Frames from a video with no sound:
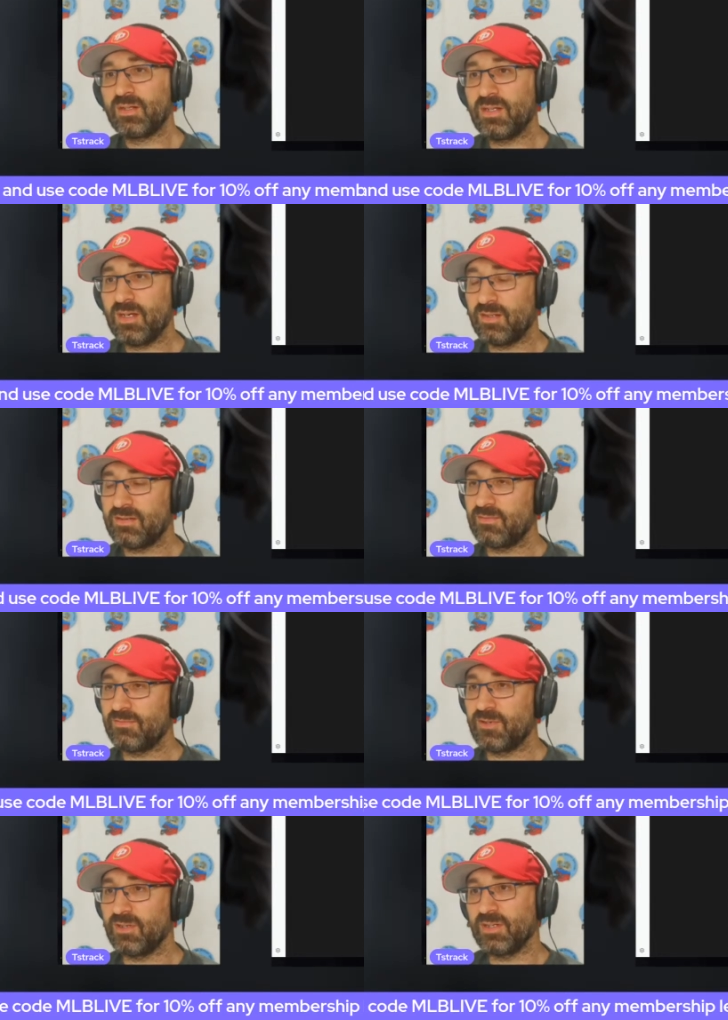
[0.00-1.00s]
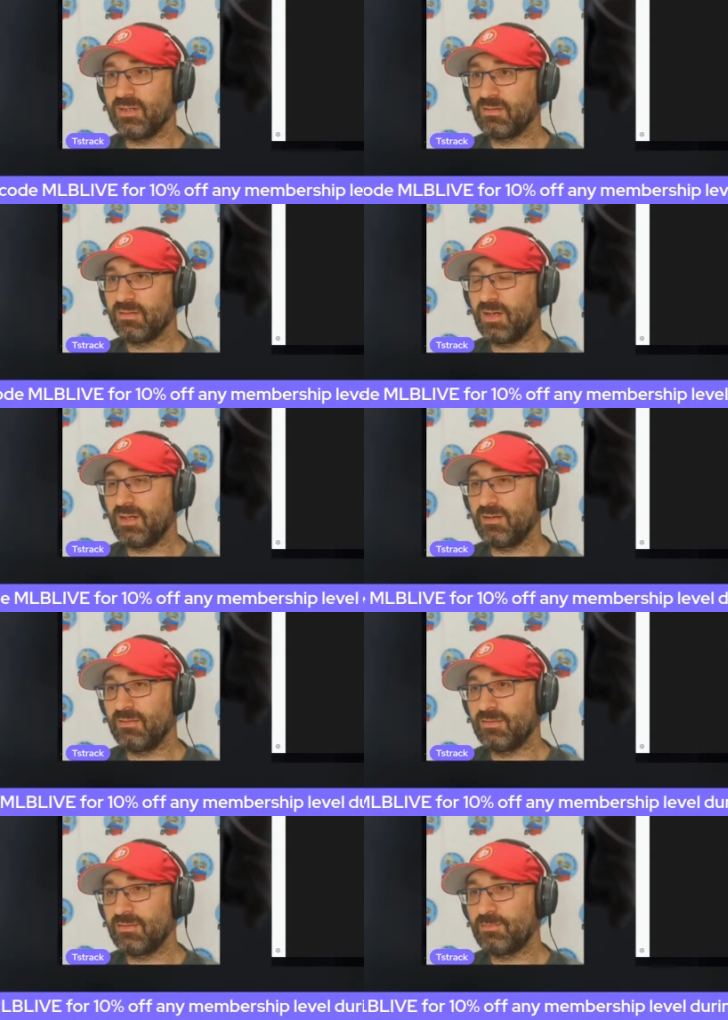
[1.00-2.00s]
Yeah, definitely.
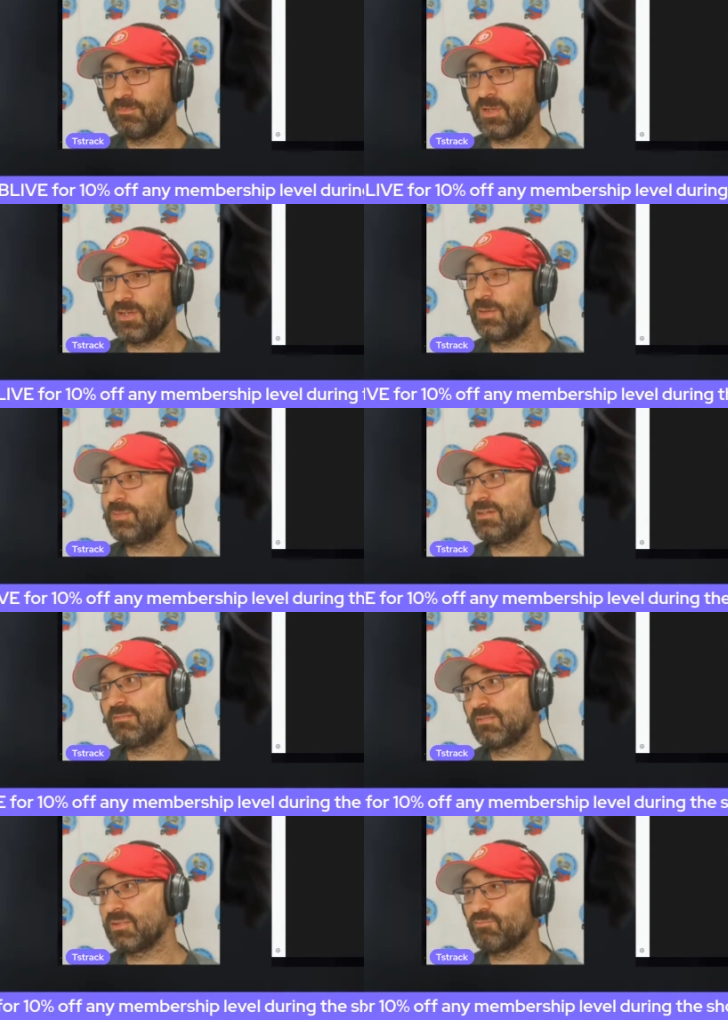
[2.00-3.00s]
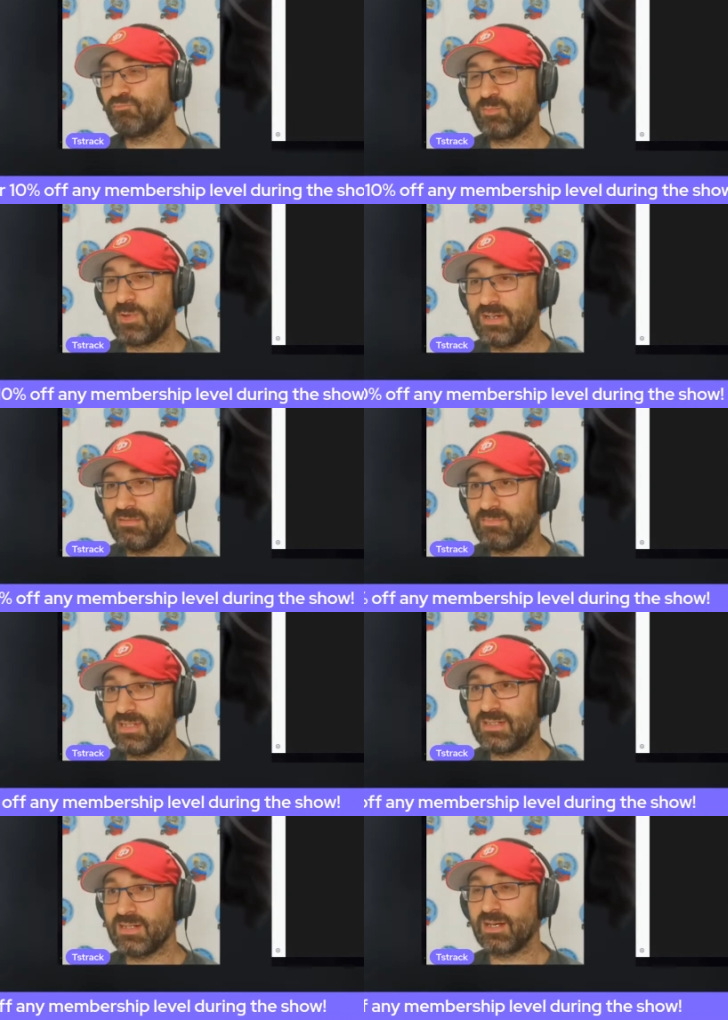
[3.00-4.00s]
But I mean, when he
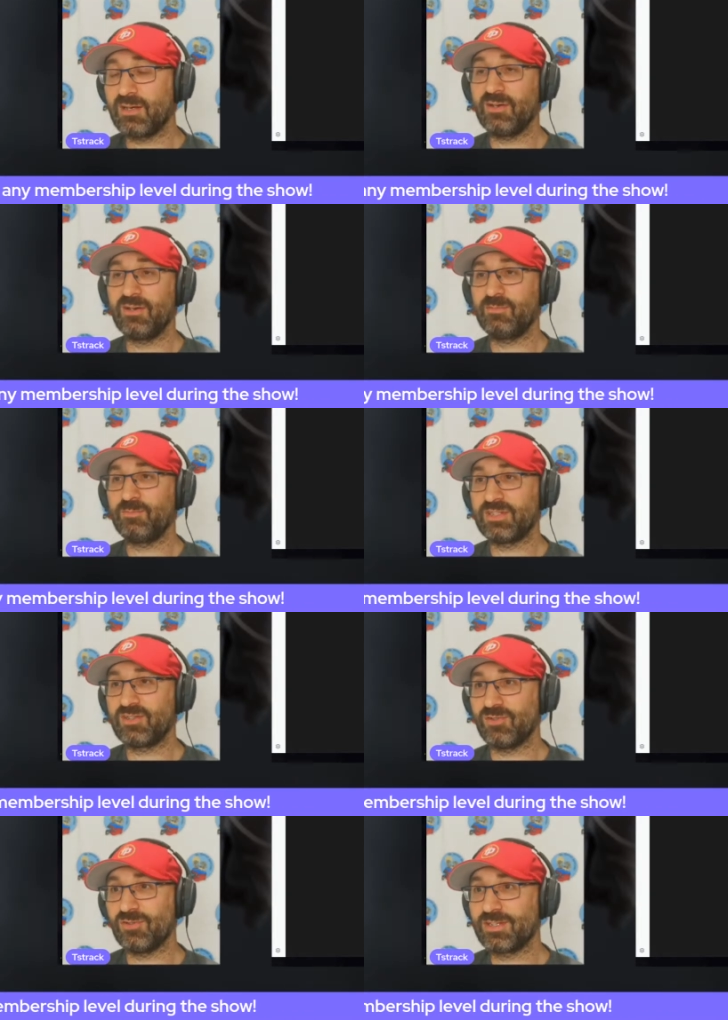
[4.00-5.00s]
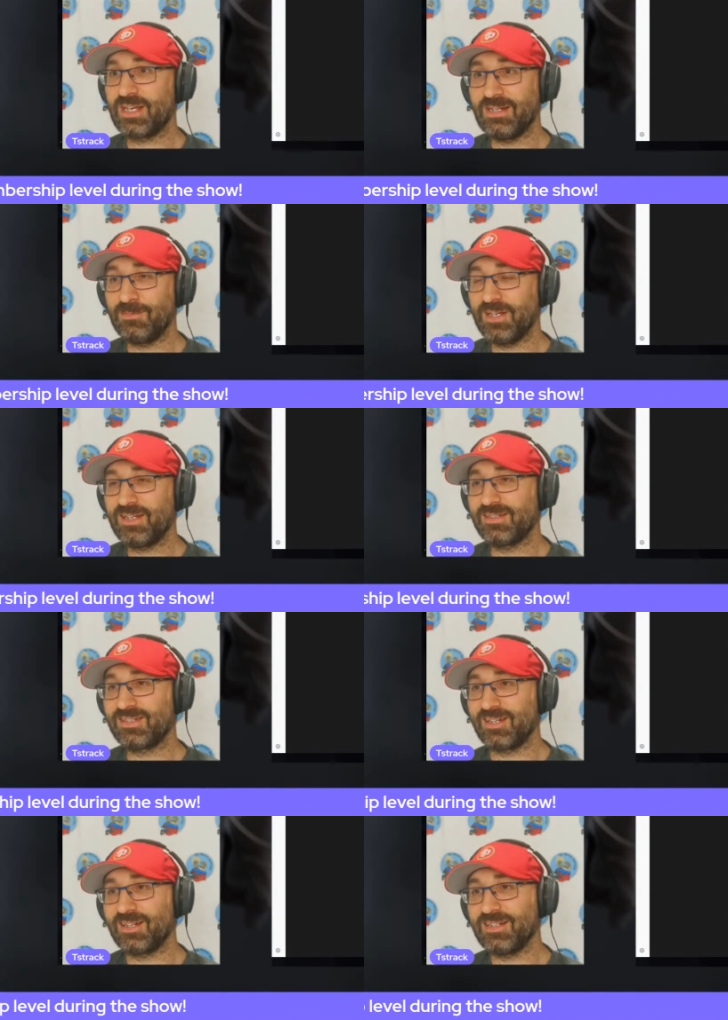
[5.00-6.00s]
did get hurt, we saw Kenny Pickett
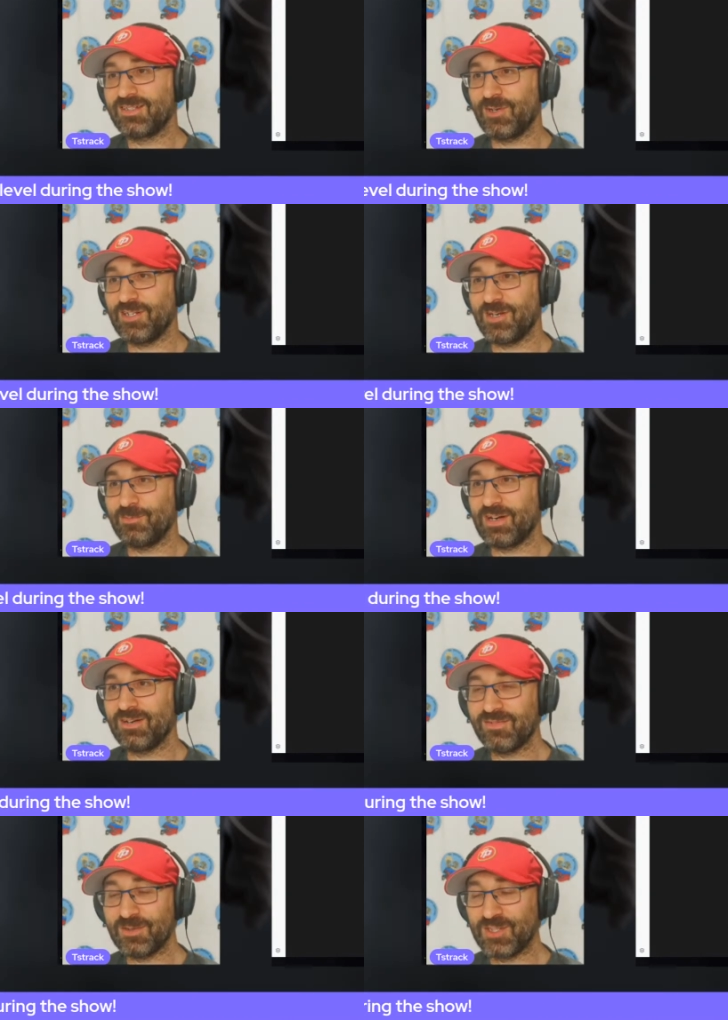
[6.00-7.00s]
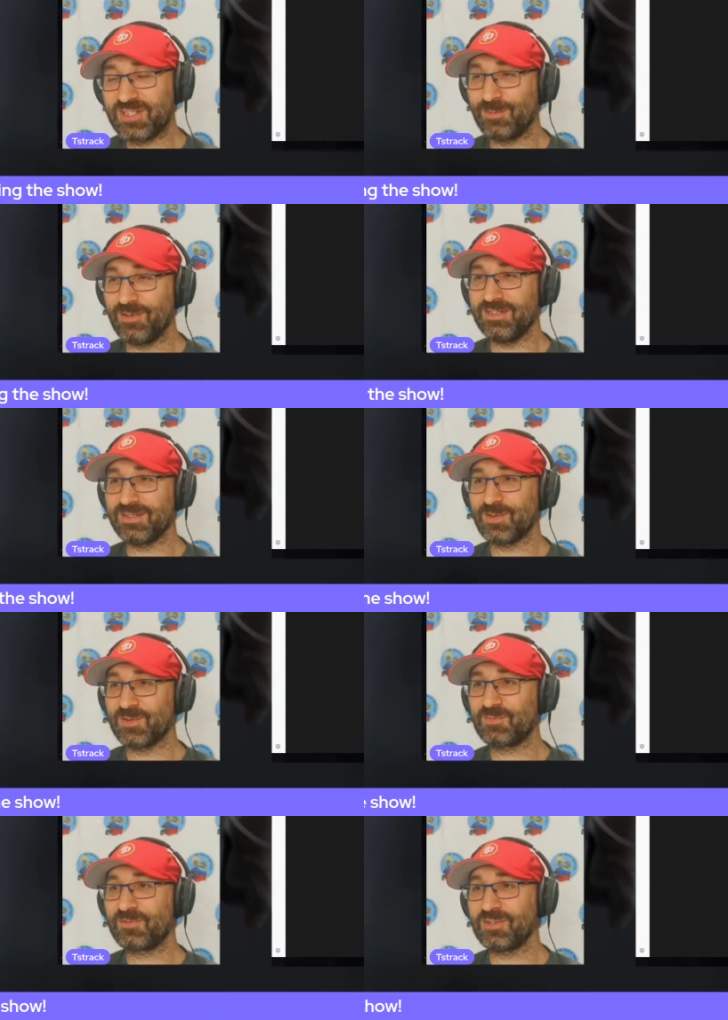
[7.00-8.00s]
slinging it to AJ Brown with some of his
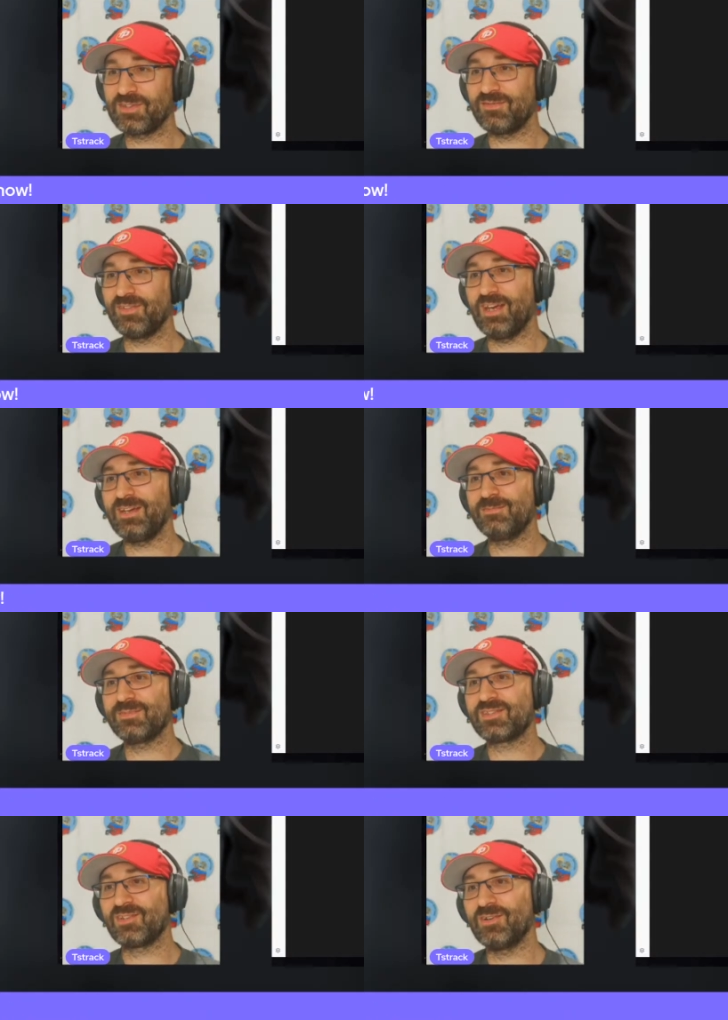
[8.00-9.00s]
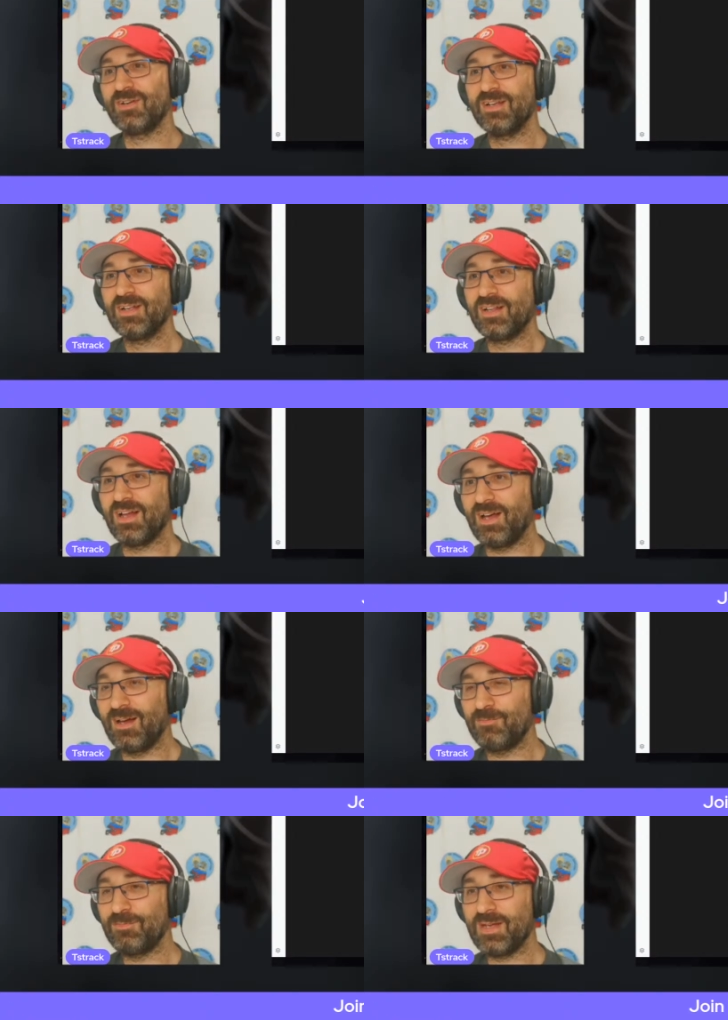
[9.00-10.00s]
most productive games. So
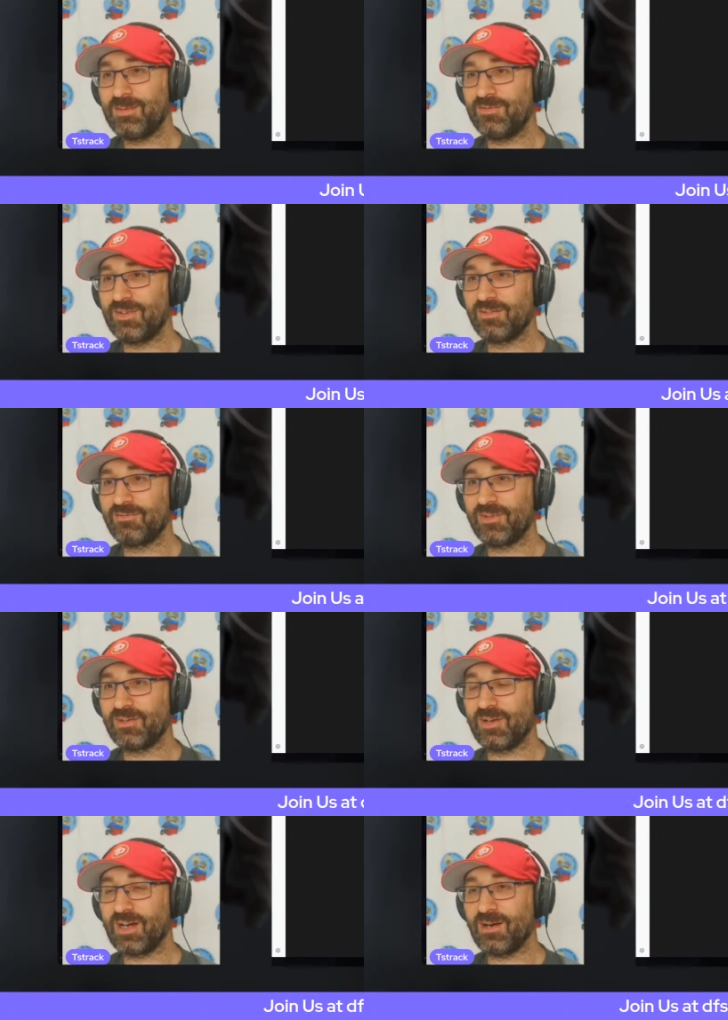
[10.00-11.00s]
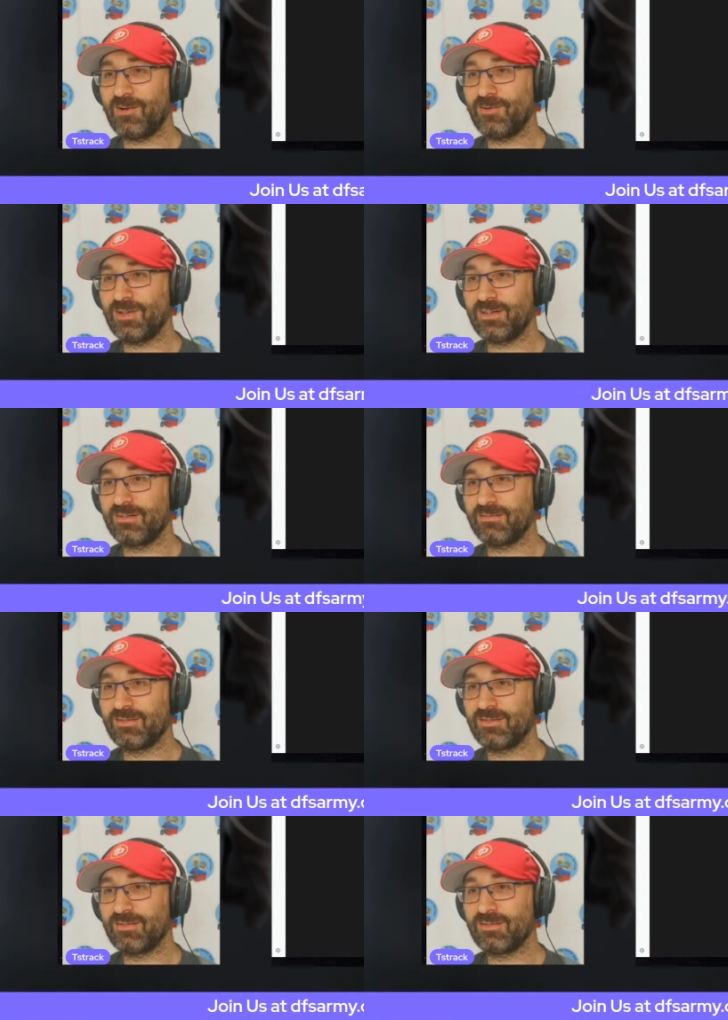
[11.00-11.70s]
maybe they could figure it out. Like,